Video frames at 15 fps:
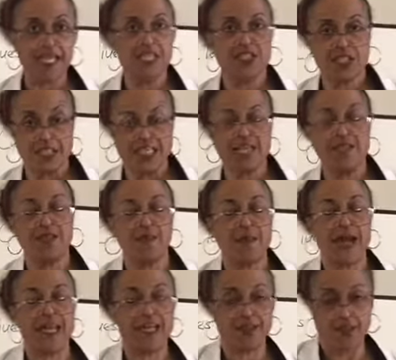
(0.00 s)
to get the
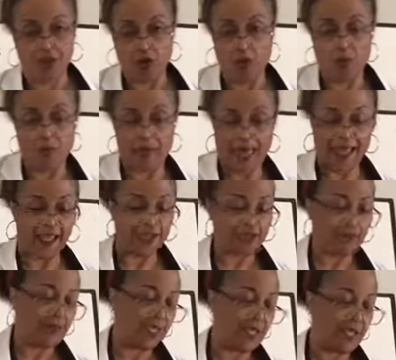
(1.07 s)
body to go back and
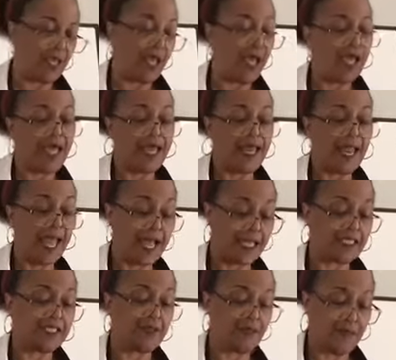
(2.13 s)
to be an
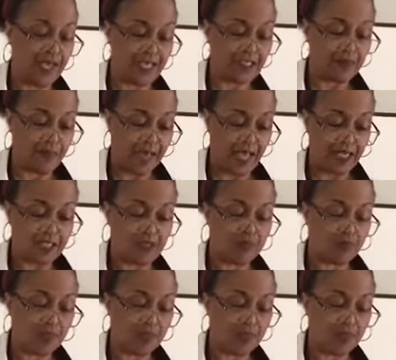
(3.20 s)
acid-base balance.